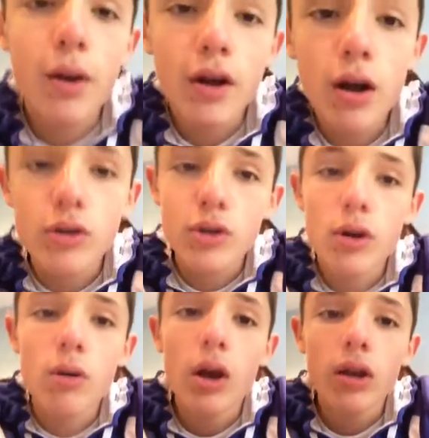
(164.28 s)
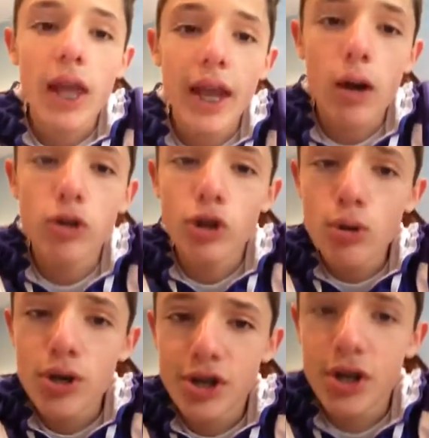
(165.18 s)
but it also like
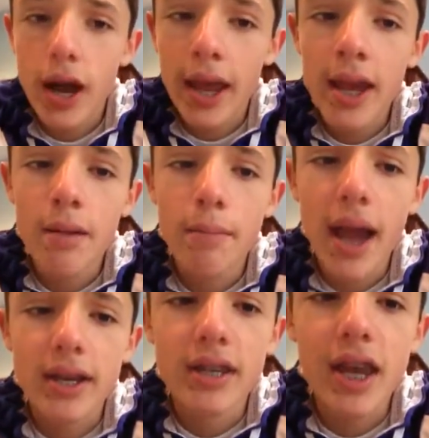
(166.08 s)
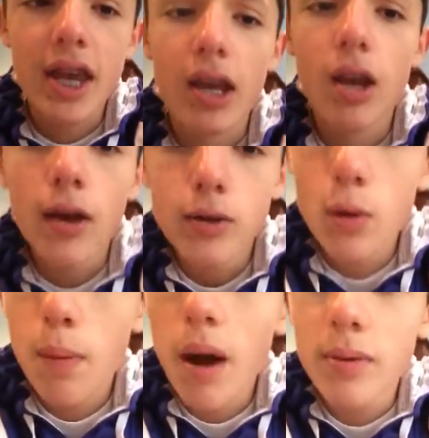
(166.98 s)
hit a max king,
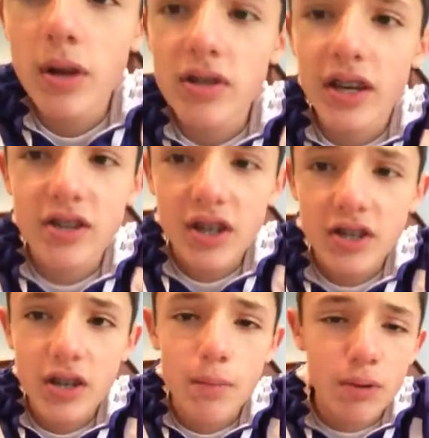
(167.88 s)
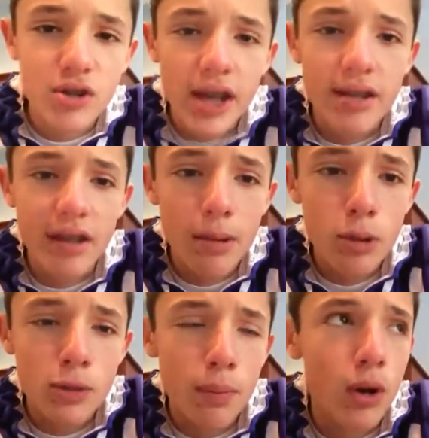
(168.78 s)
so it probably does like 60%
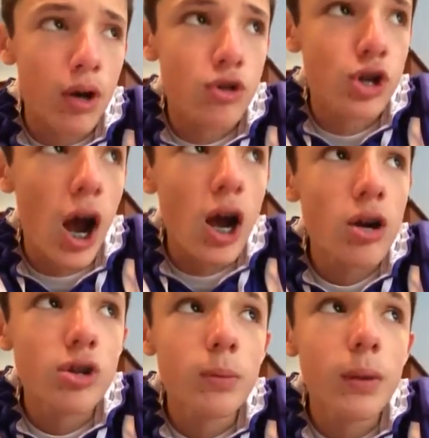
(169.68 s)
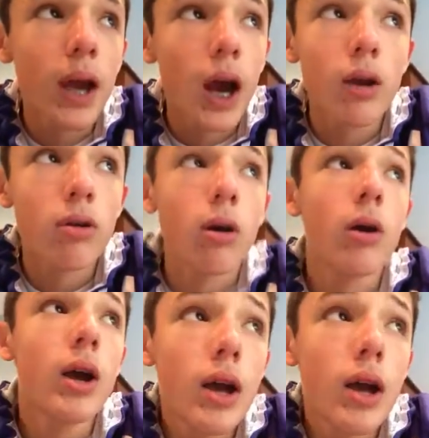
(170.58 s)
damage per shot or something. I don't know.